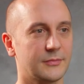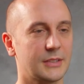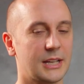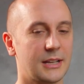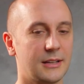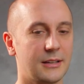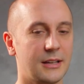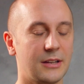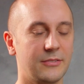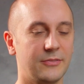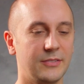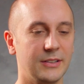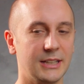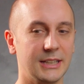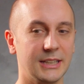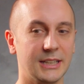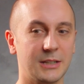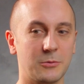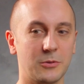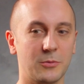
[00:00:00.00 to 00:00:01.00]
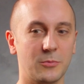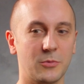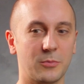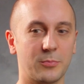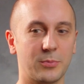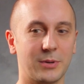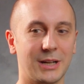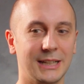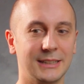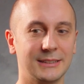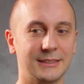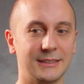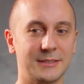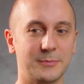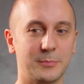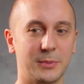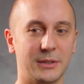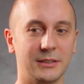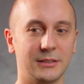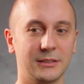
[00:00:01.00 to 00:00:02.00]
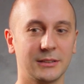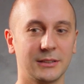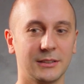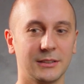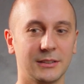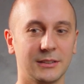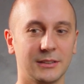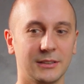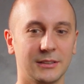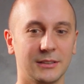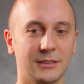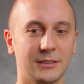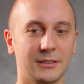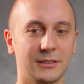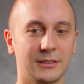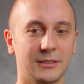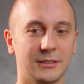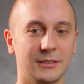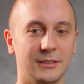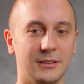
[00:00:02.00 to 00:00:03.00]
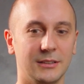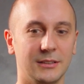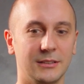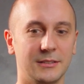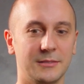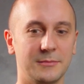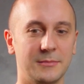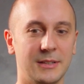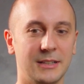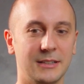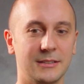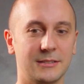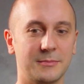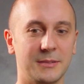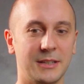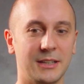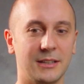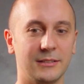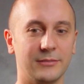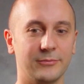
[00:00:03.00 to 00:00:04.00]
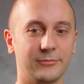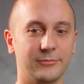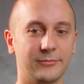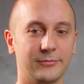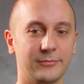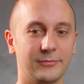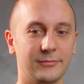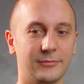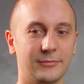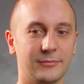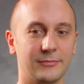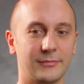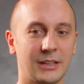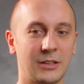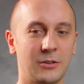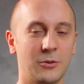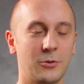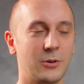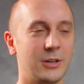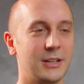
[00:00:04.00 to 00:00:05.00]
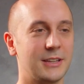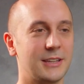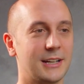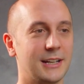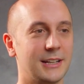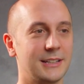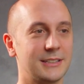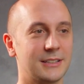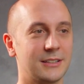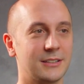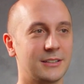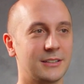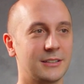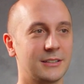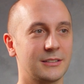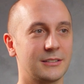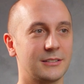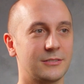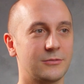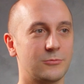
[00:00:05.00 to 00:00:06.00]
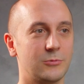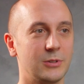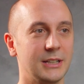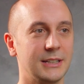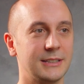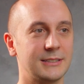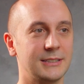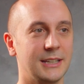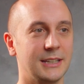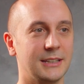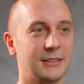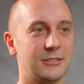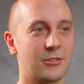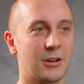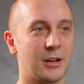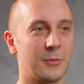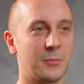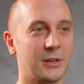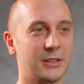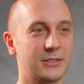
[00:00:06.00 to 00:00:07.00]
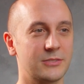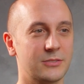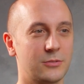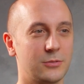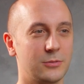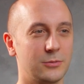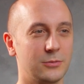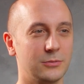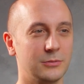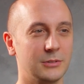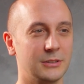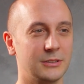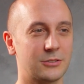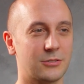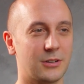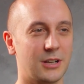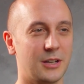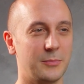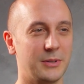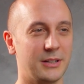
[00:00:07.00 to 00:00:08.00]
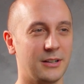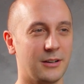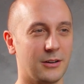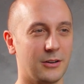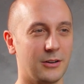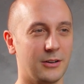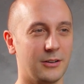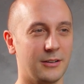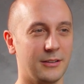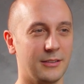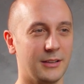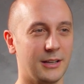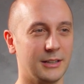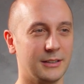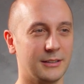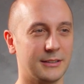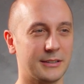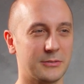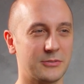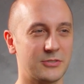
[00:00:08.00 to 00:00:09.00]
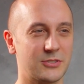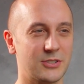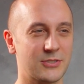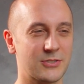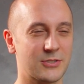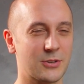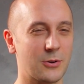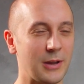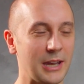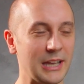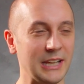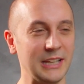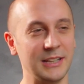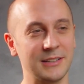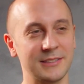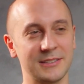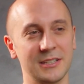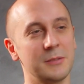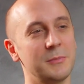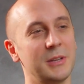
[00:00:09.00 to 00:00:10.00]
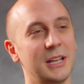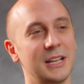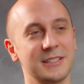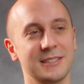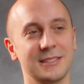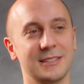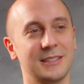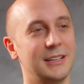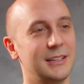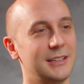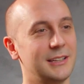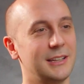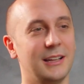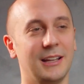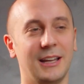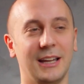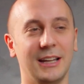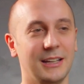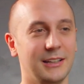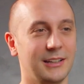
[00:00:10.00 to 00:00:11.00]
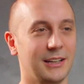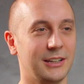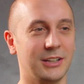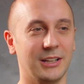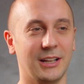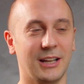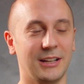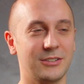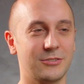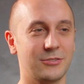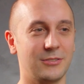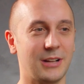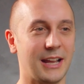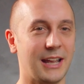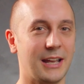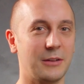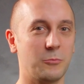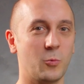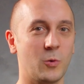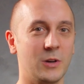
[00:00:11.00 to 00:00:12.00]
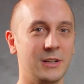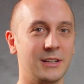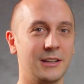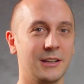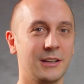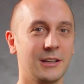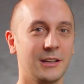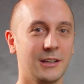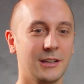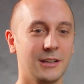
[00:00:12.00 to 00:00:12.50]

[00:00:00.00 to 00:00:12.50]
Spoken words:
I feel like I want more practice, but it makes me annoyed that I didn't really take drama at school and try a bit harder at that, because it was just so alien to me. I had one